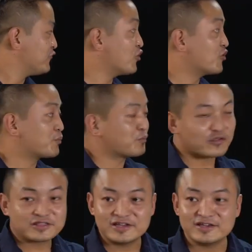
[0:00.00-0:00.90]
for
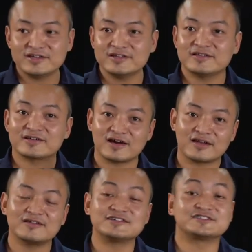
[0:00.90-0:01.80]
protein, the
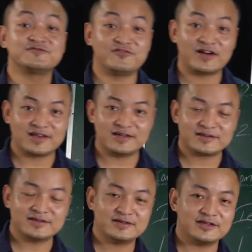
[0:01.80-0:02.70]
color is
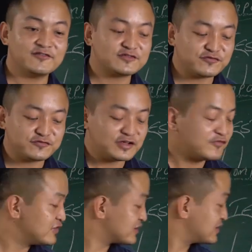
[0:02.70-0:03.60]
violet.
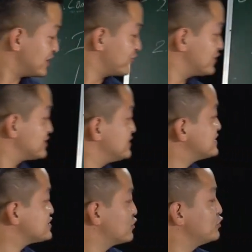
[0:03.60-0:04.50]
If
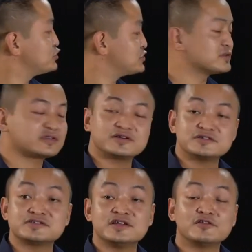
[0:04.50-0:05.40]
this solution
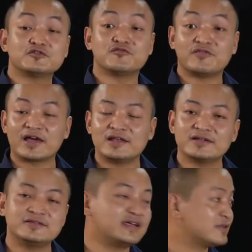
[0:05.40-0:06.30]
turns to
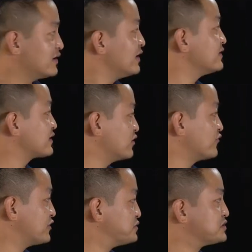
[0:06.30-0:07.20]
violet, that
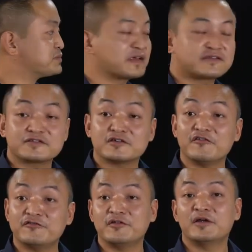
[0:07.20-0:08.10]
confirms the presence
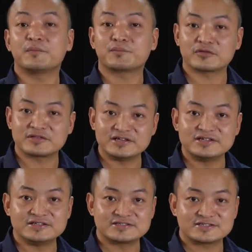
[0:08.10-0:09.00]
of
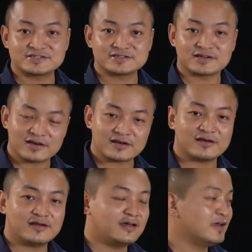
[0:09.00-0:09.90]
proteins.
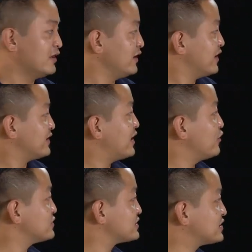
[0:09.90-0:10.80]
Clear?
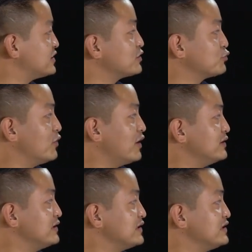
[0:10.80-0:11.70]
Now the third one